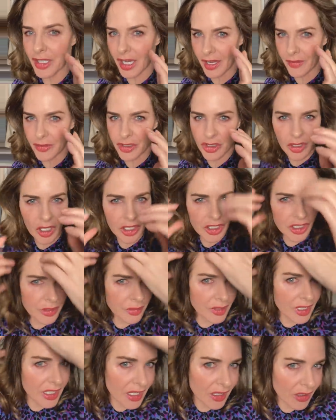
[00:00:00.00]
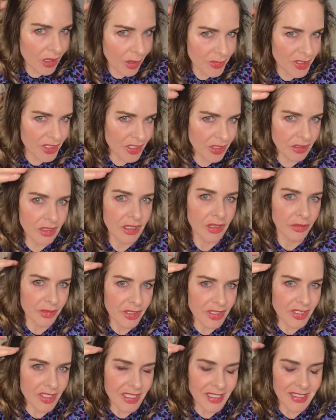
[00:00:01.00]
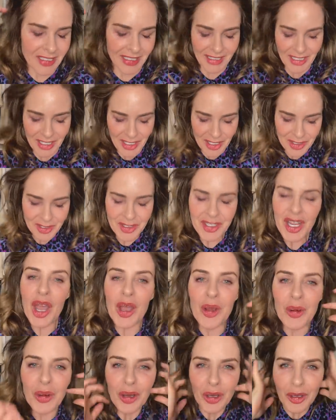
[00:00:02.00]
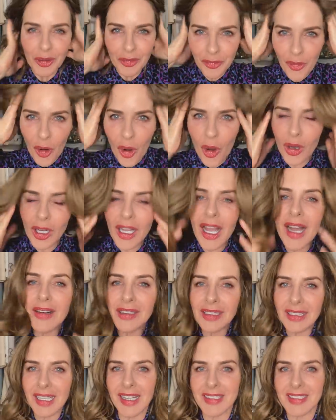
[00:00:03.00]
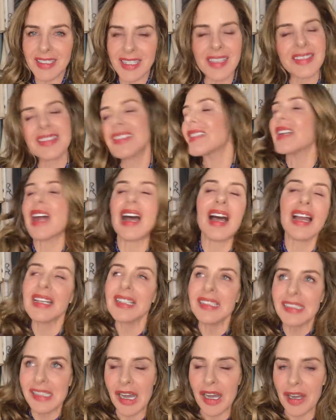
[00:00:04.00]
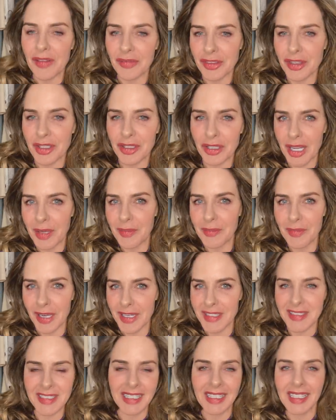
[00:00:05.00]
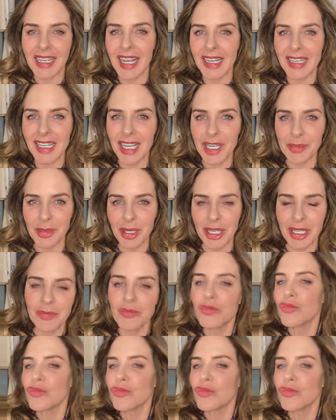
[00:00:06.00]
I have structure, and here I'm still receding. So, four cult classics that I love that are in my skincare library.